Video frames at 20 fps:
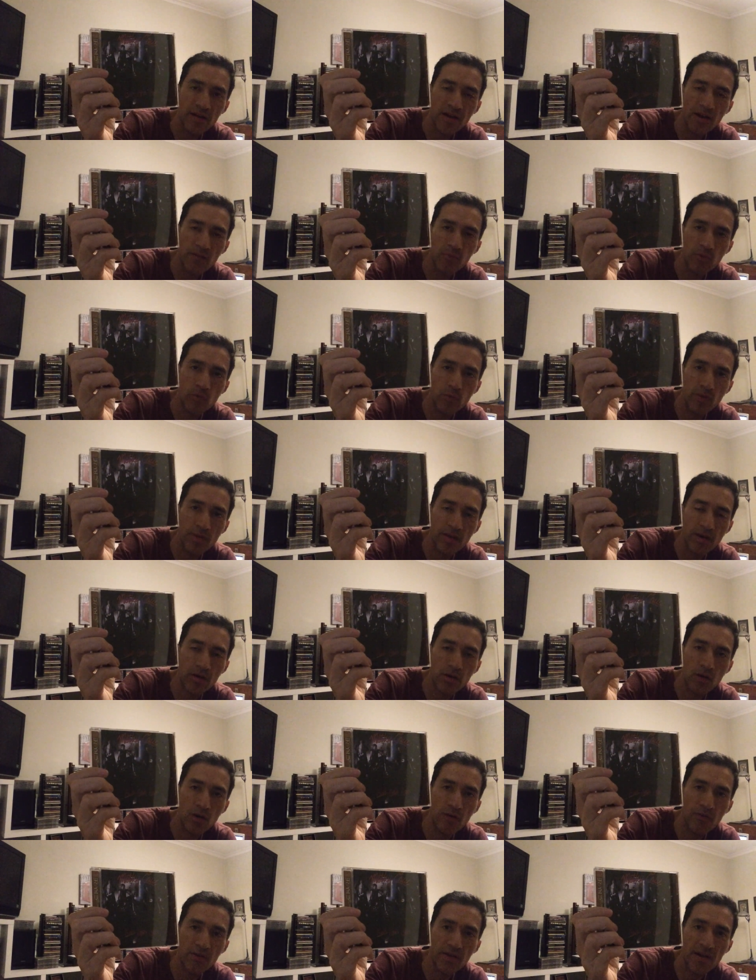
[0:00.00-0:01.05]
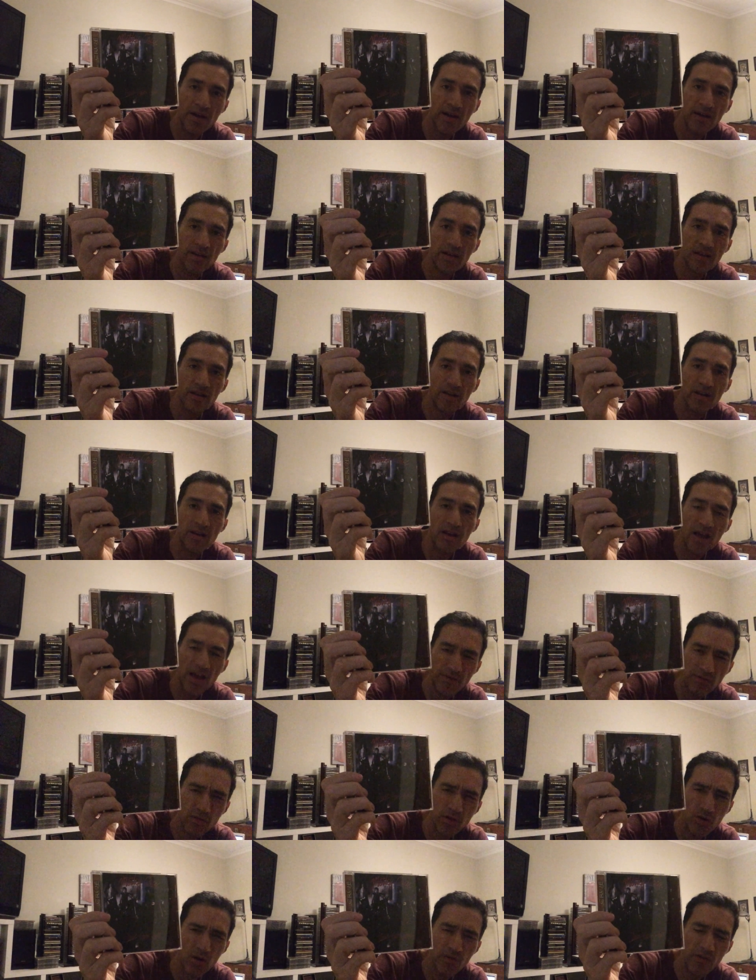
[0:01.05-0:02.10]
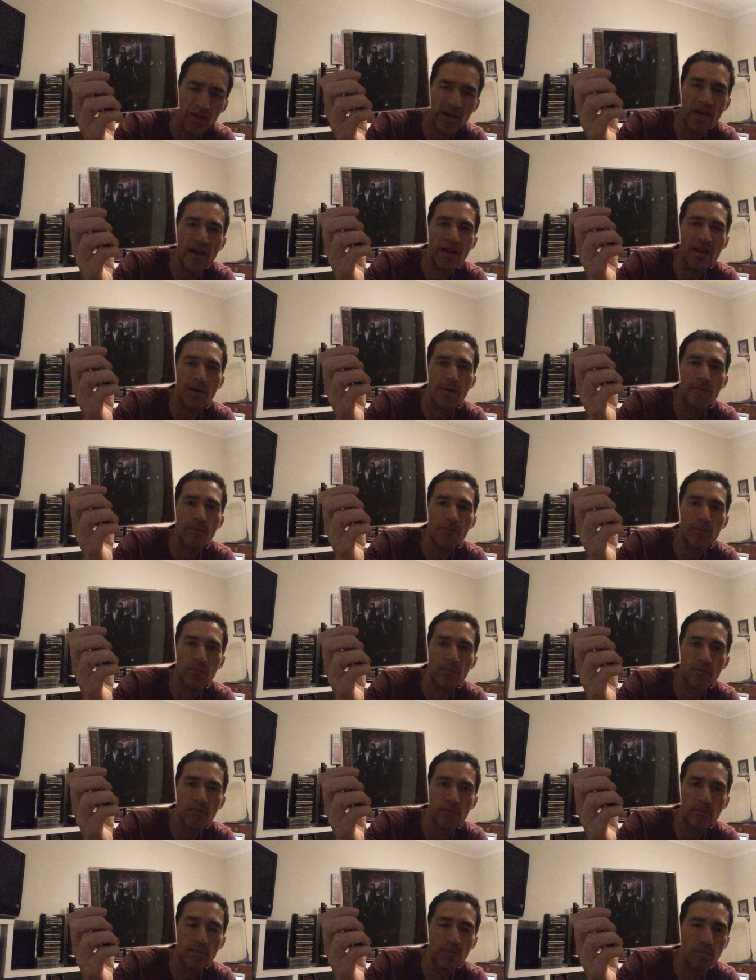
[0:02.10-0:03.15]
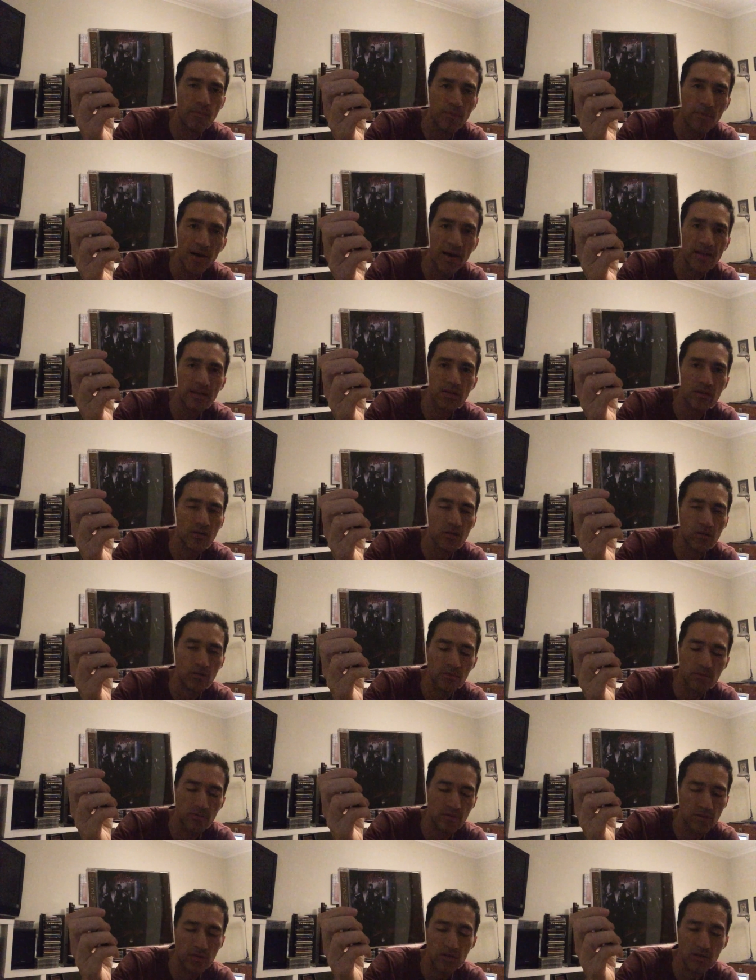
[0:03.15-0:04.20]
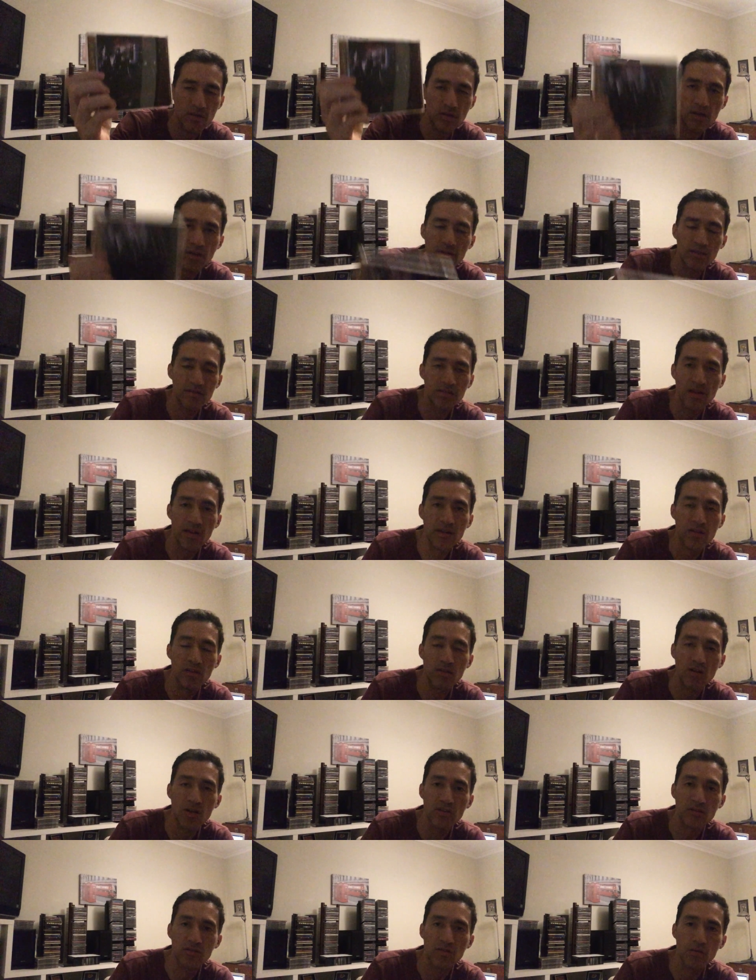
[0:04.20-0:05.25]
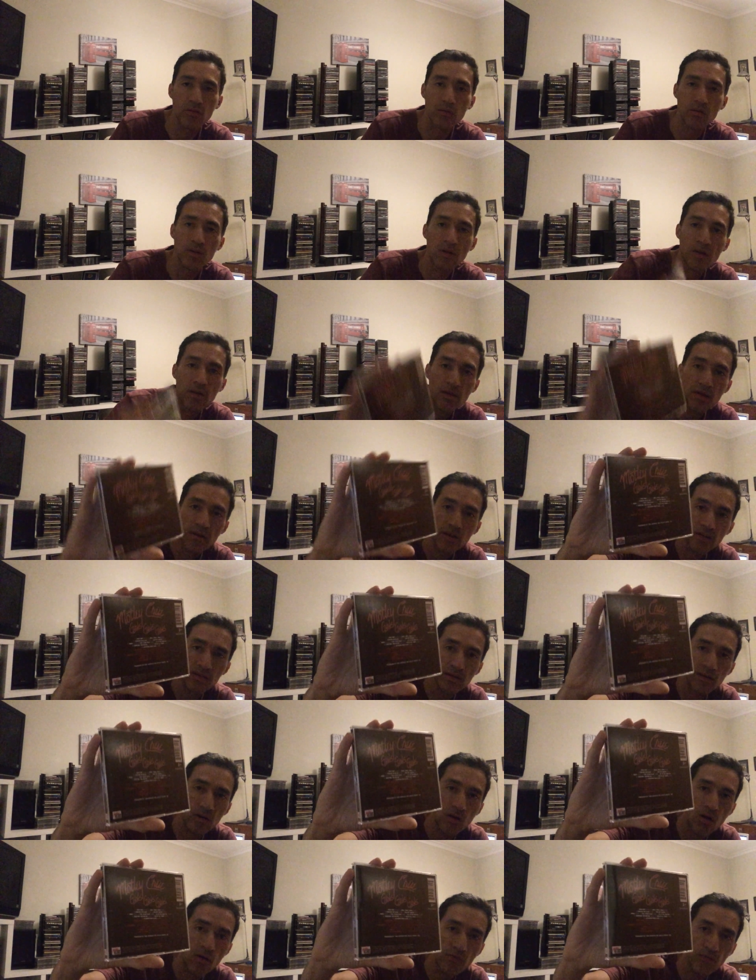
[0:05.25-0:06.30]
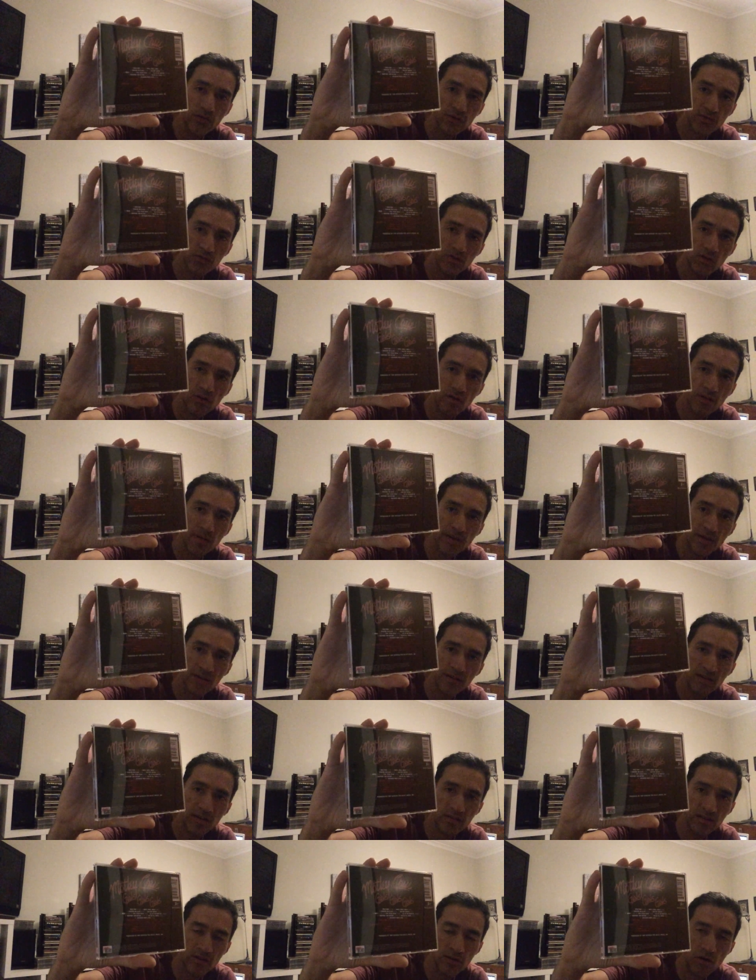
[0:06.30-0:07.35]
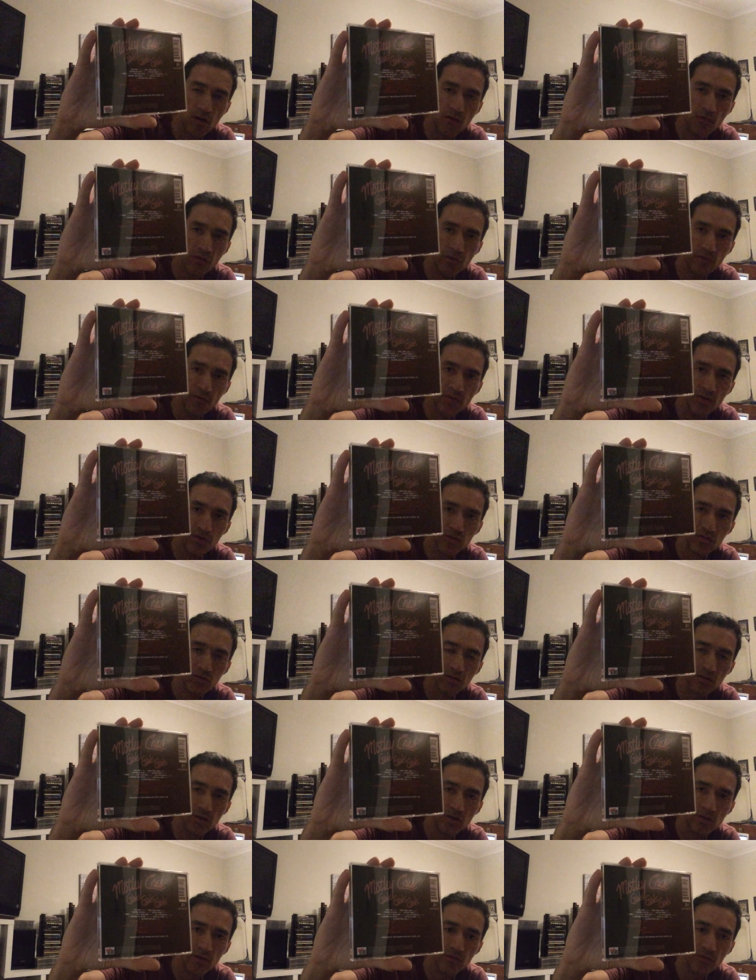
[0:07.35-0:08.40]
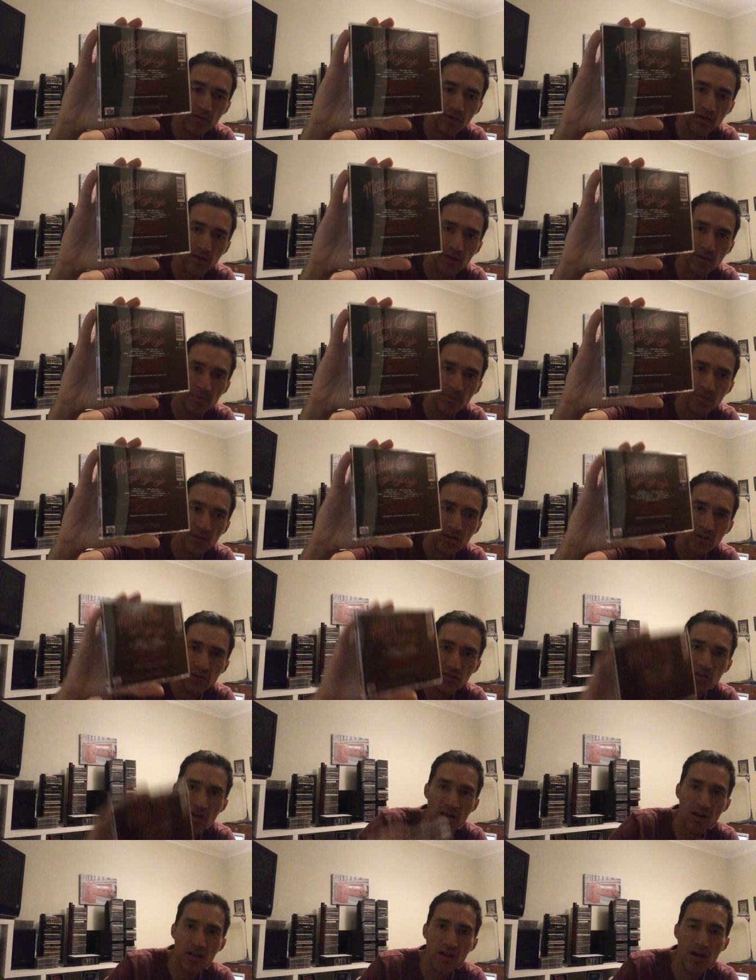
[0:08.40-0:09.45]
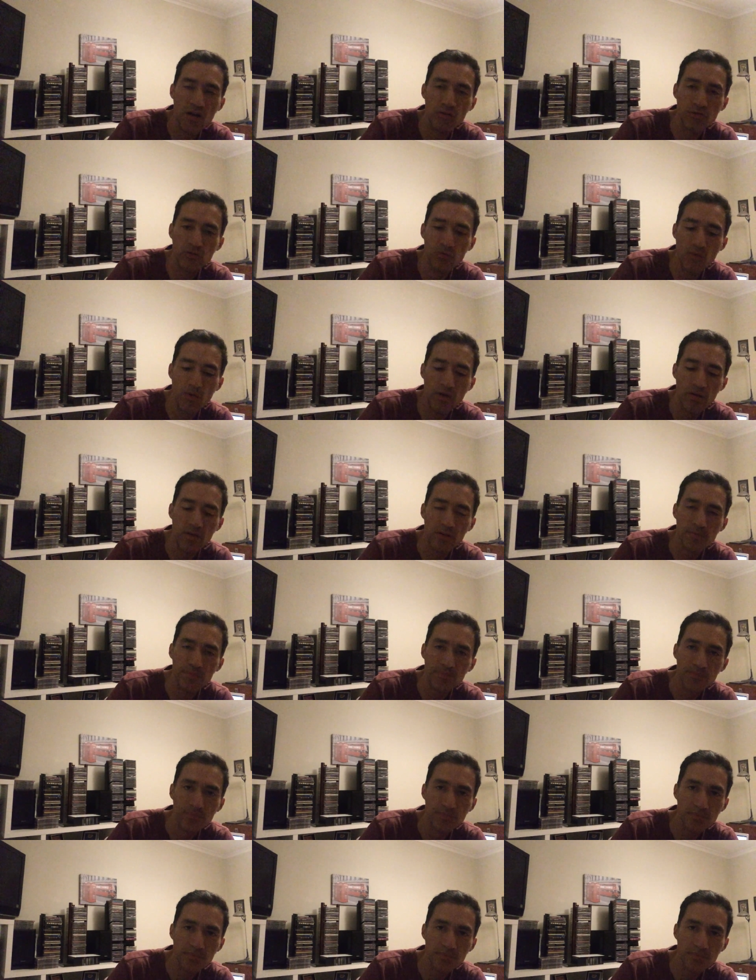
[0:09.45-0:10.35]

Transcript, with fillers: an album with a cover and a live cover and a bad. It's a not so. It's an awful song. It's an awful version of um, Jailhouse Rock.